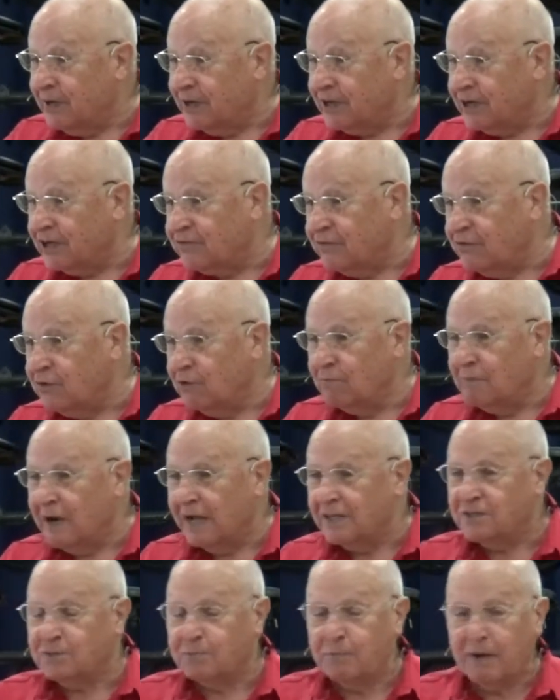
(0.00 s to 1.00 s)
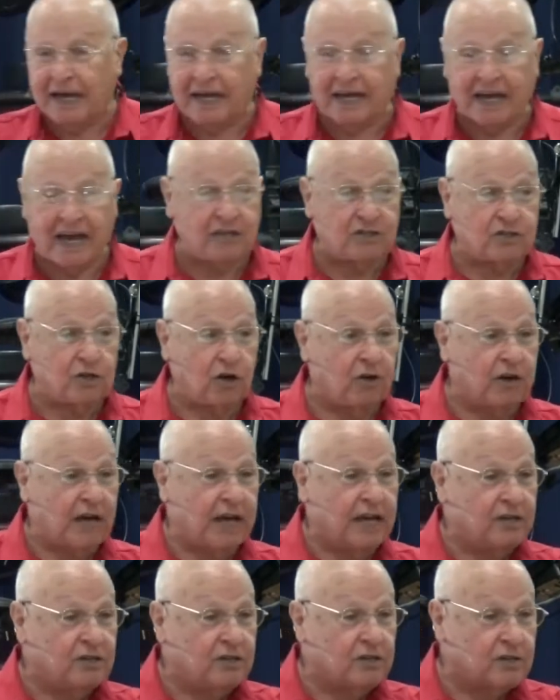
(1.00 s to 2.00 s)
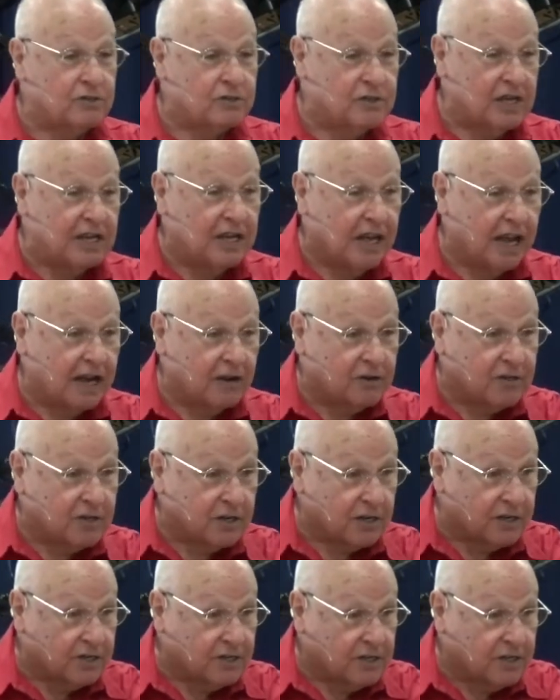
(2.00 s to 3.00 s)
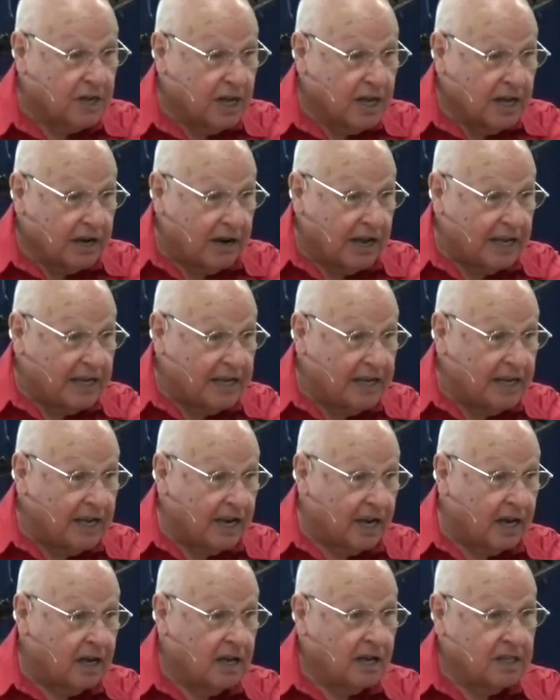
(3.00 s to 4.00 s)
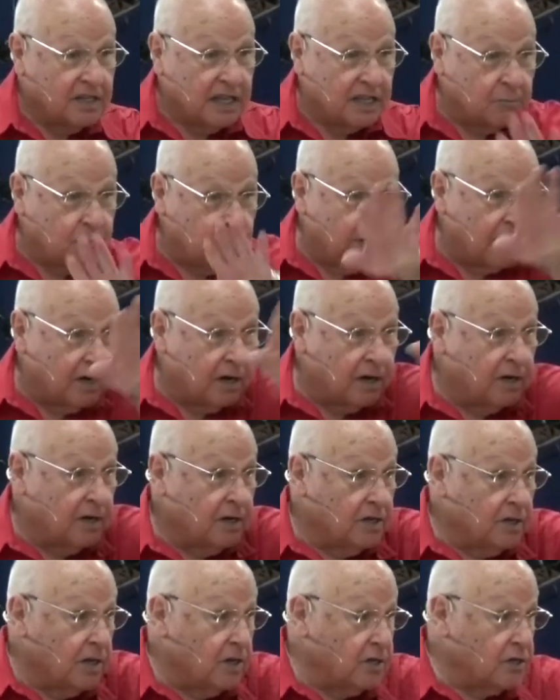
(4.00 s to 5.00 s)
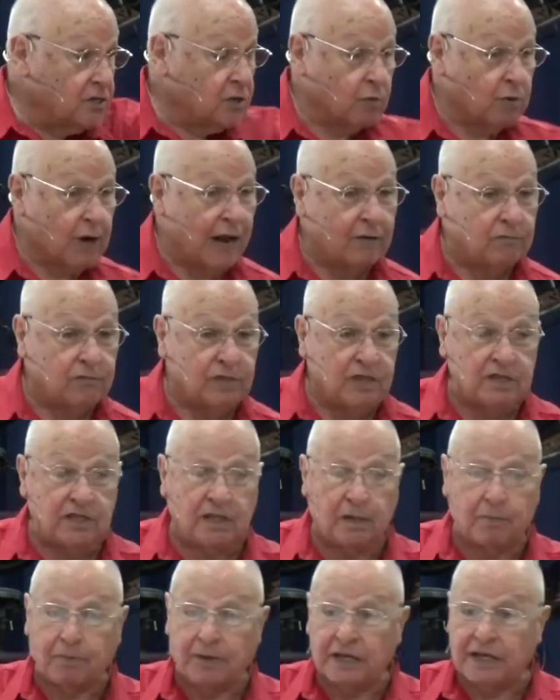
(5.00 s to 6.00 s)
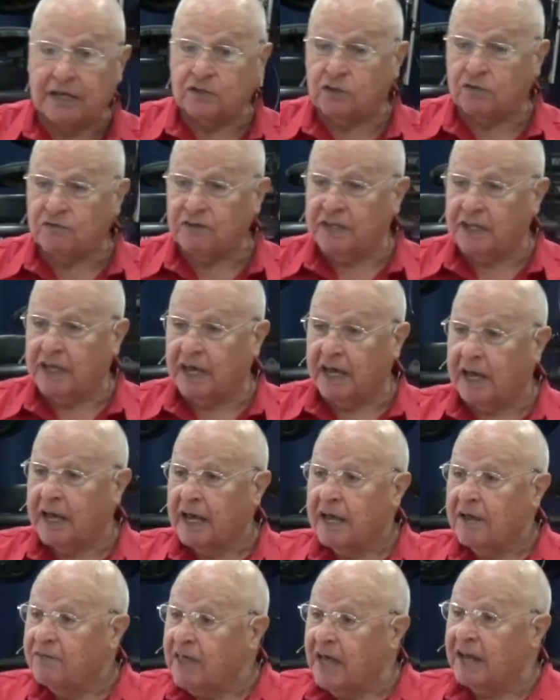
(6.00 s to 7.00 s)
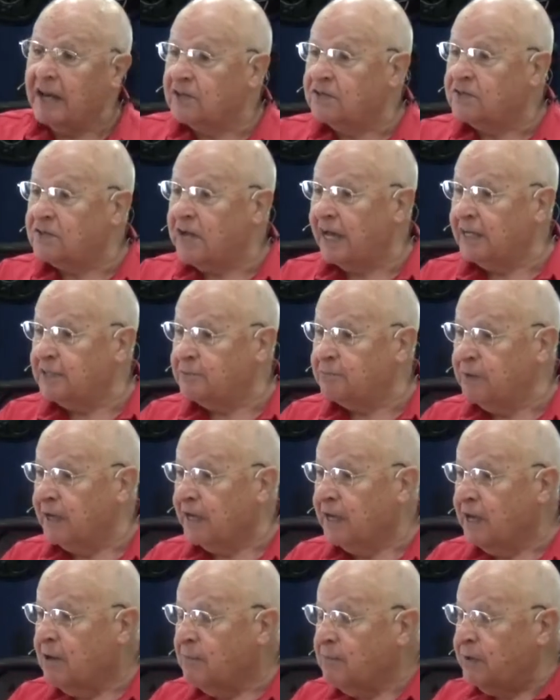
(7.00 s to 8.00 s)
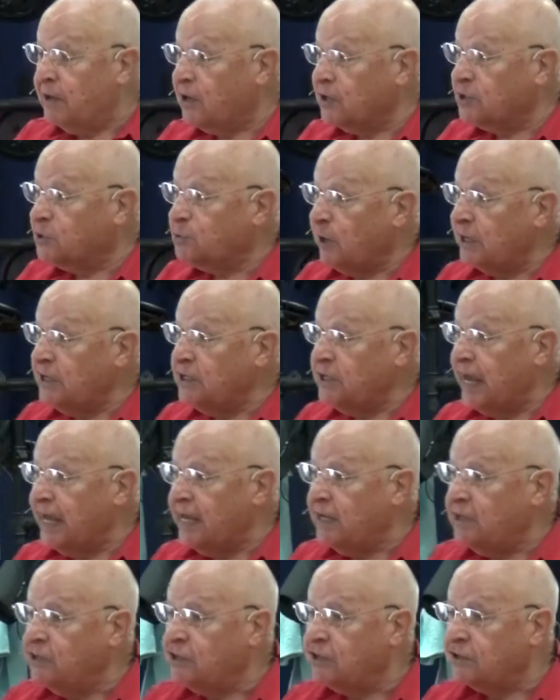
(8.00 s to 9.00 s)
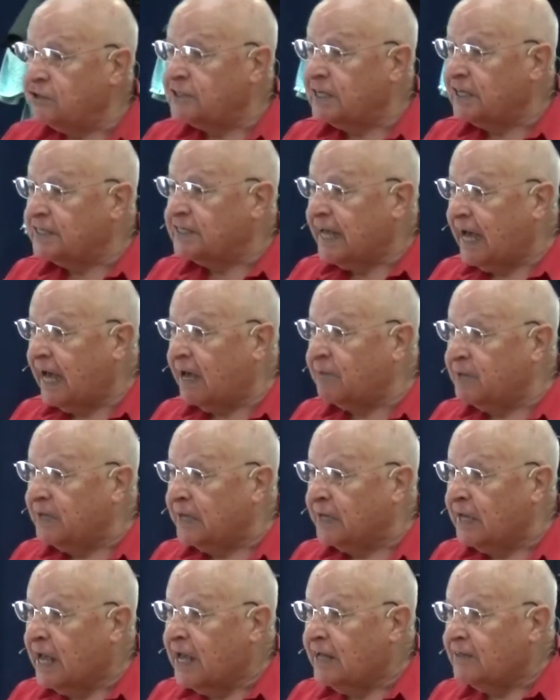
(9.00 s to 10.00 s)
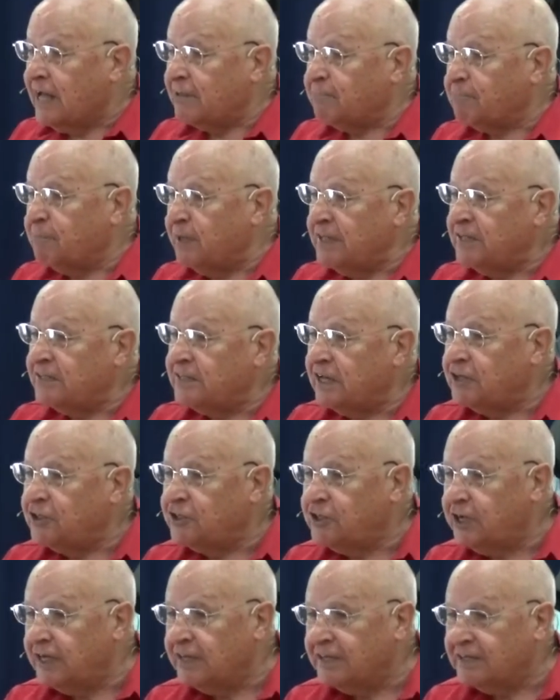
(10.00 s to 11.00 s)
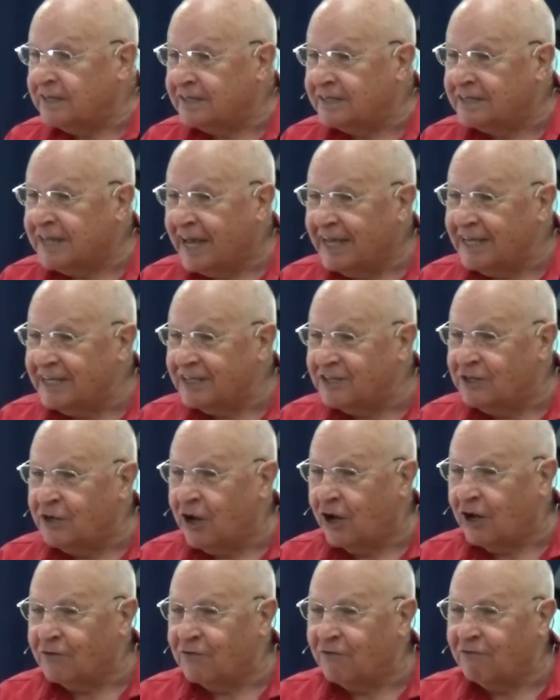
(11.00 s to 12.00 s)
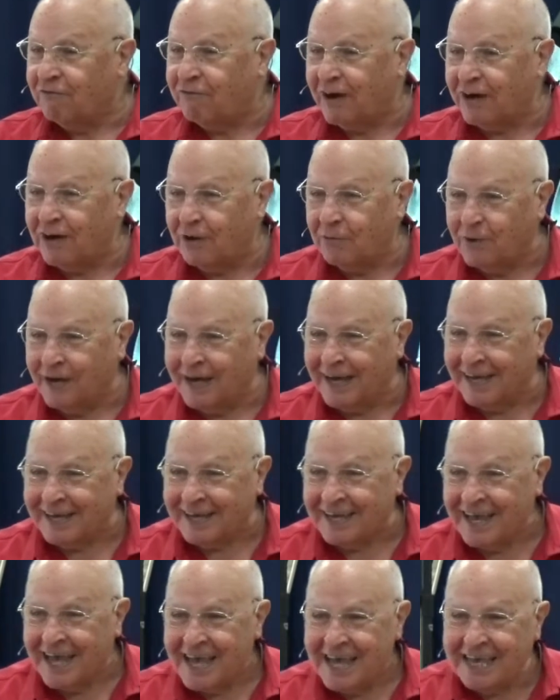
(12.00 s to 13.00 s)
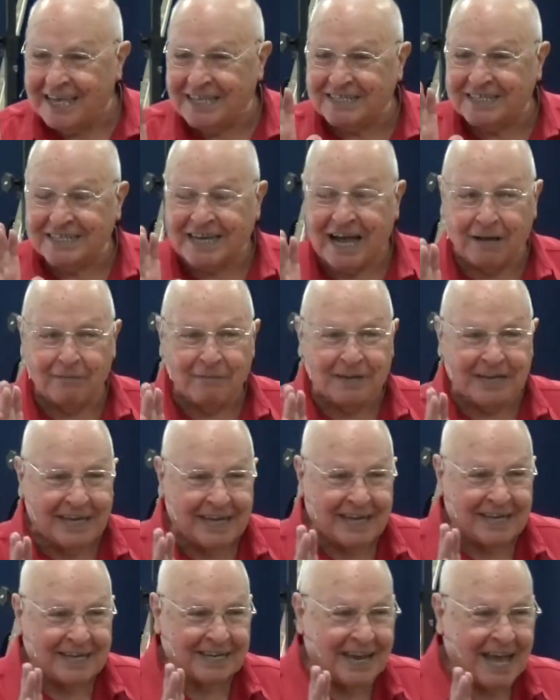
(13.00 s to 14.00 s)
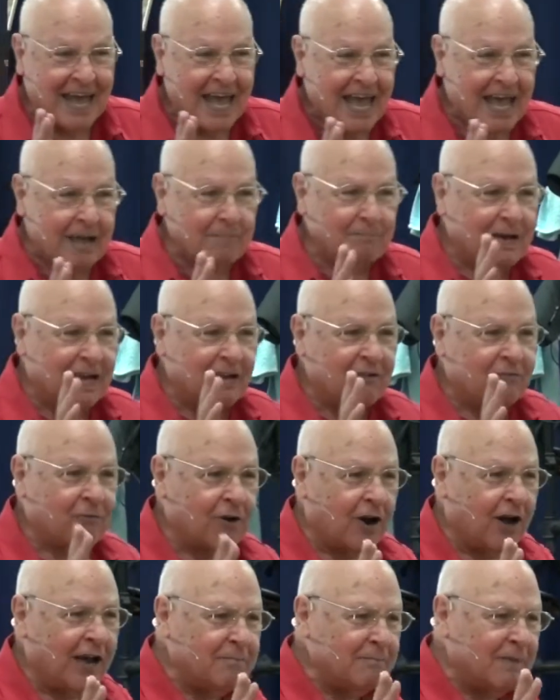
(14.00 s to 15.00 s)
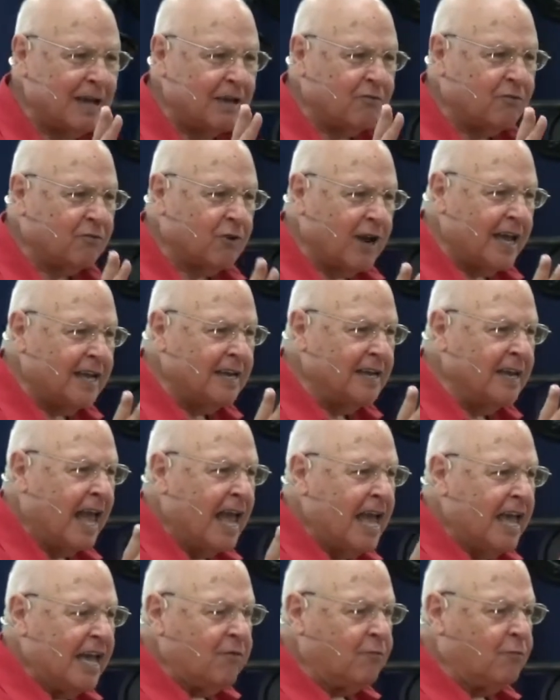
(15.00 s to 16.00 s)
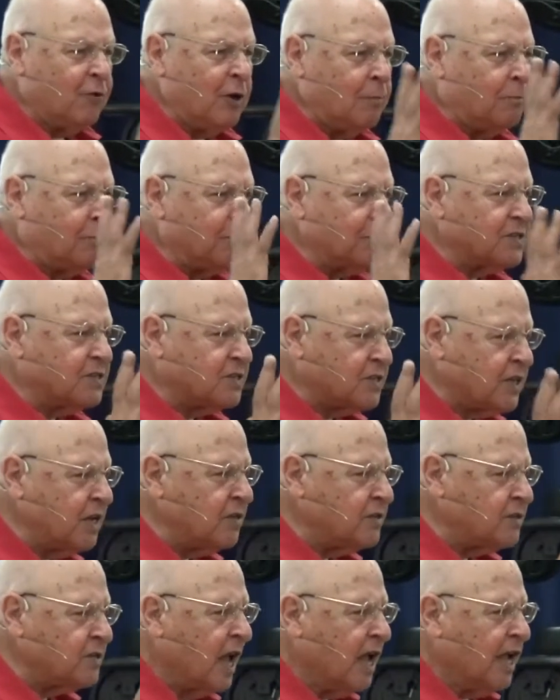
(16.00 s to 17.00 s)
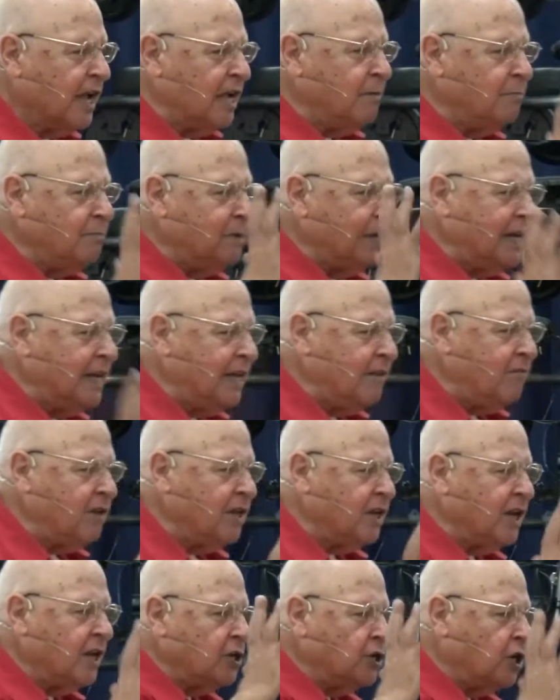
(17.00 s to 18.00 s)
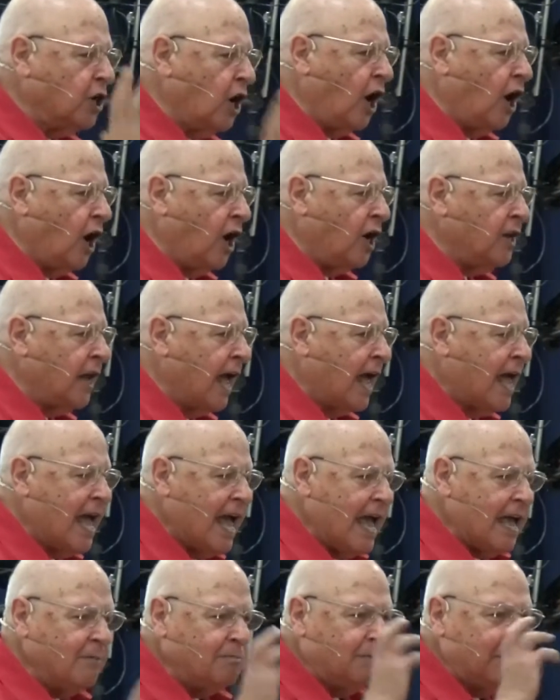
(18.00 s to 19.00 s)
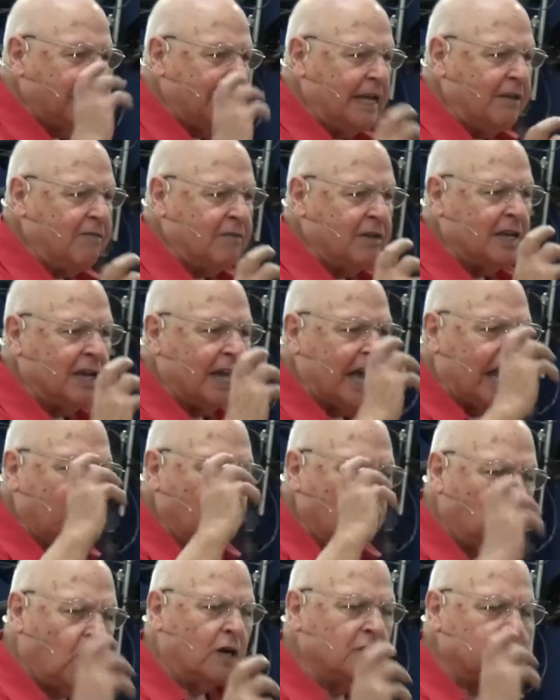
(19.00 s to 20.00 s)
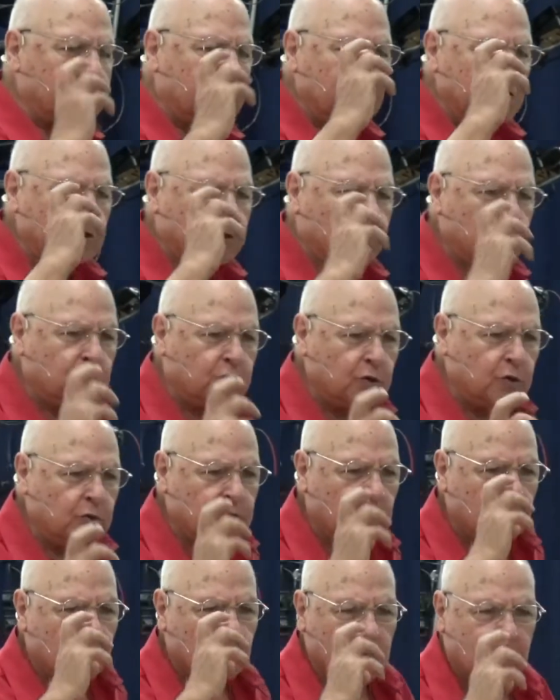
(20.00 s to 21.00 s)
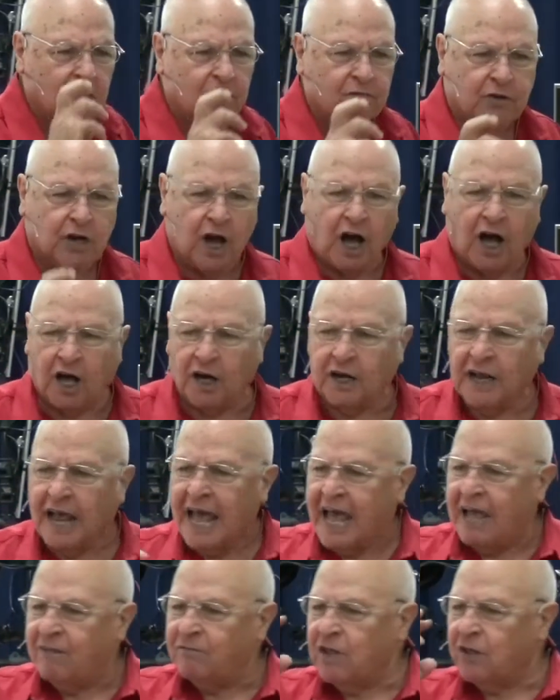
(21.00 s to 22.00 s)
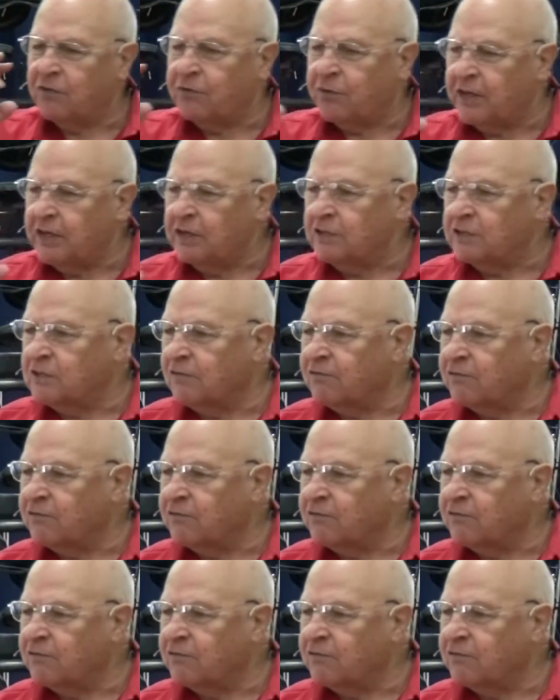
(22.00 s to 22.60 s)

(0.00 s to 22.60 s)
because few months back I saw angels in our church right here that were uh, surrounding the place over there. That excites me because when angels are coming, that means that Jesus is not far away. He's coming in. And my, fri- my friend, if we persist in believing in God and believing and wanting to do the will of God and the things